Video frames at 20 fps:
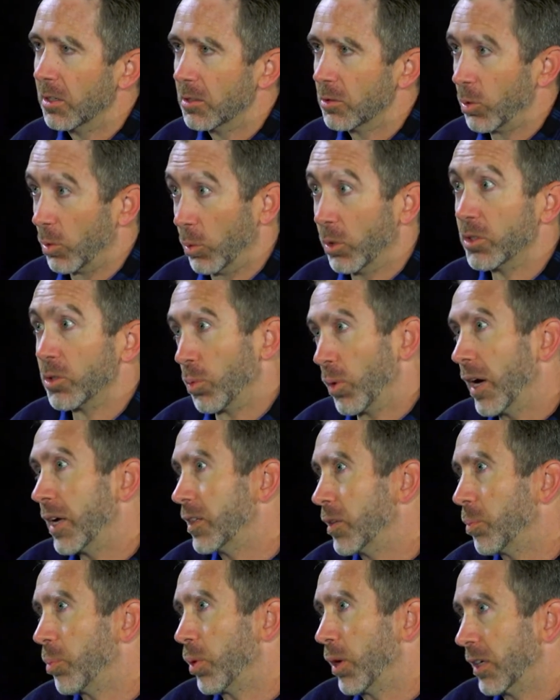So we wonder why
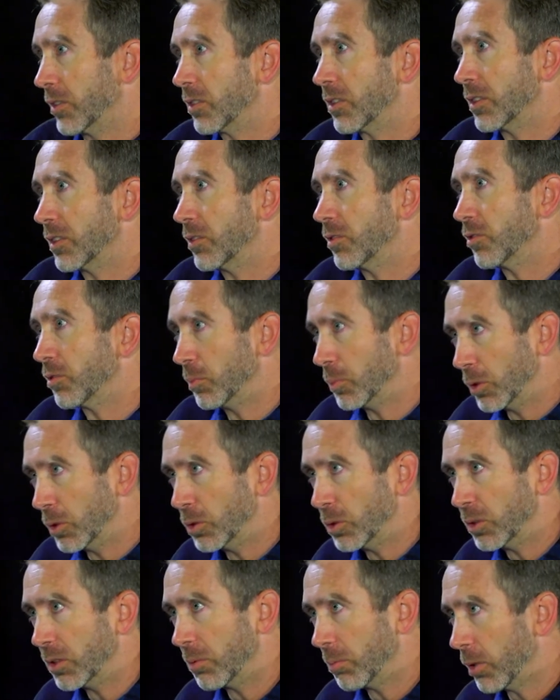depressive
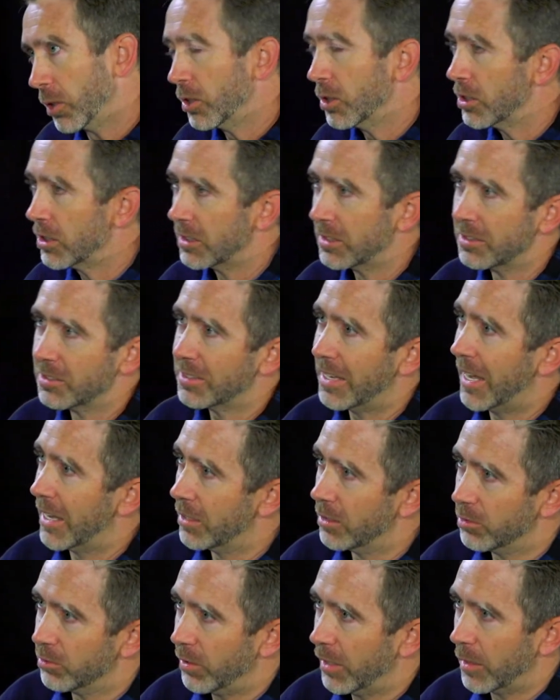mood emerges
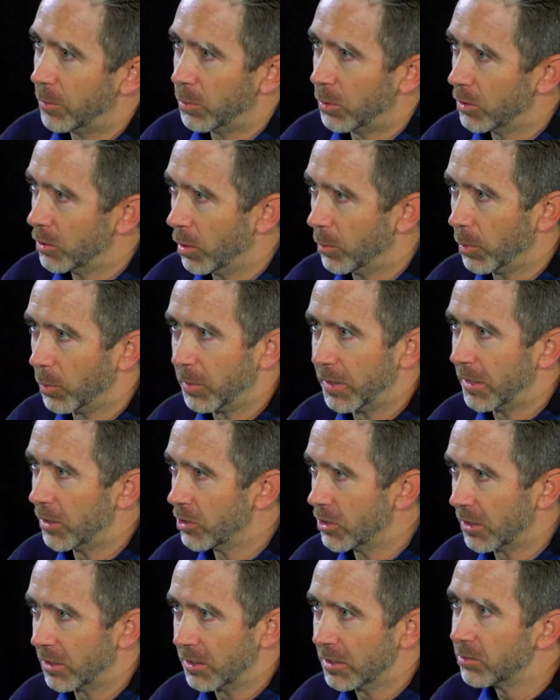out of
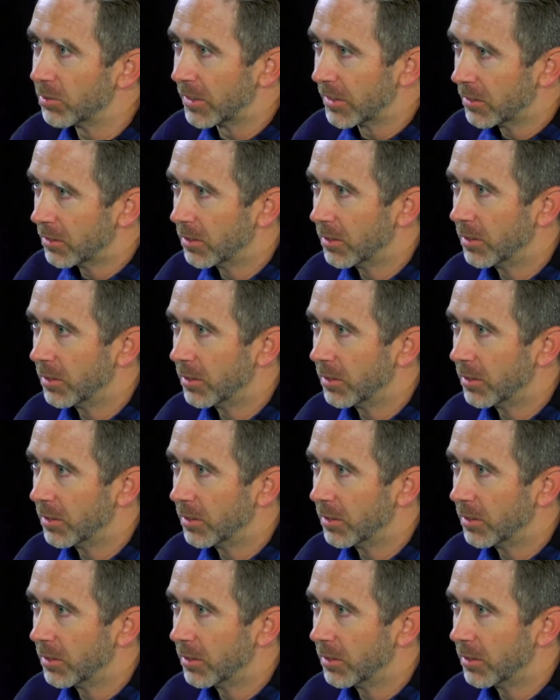hyperdopaminergic living.